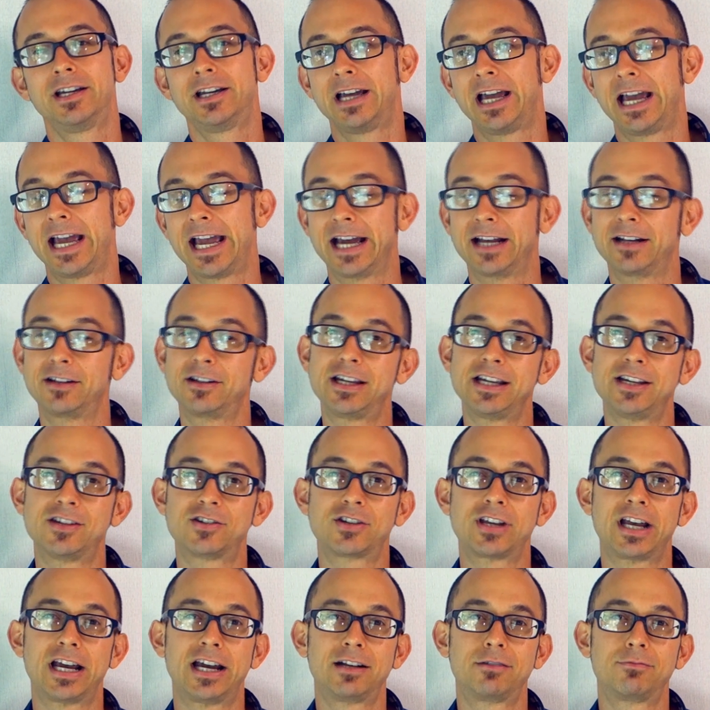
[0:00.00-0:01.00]
And he
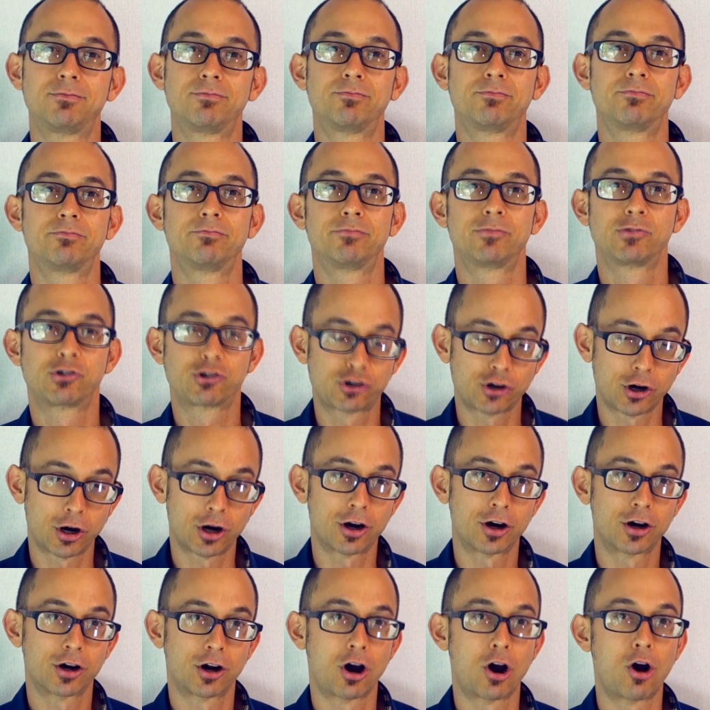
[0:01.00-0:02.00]
said,
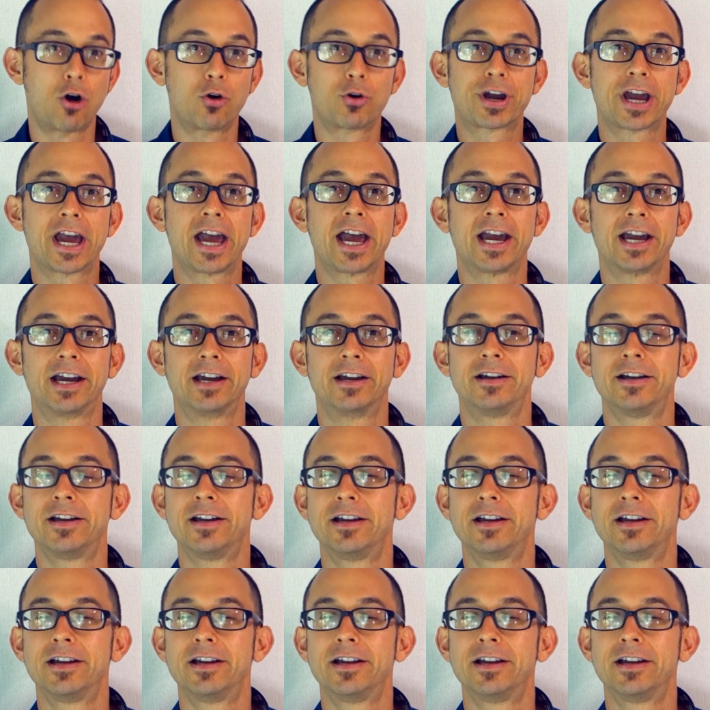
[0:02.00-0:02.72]
sure, okay.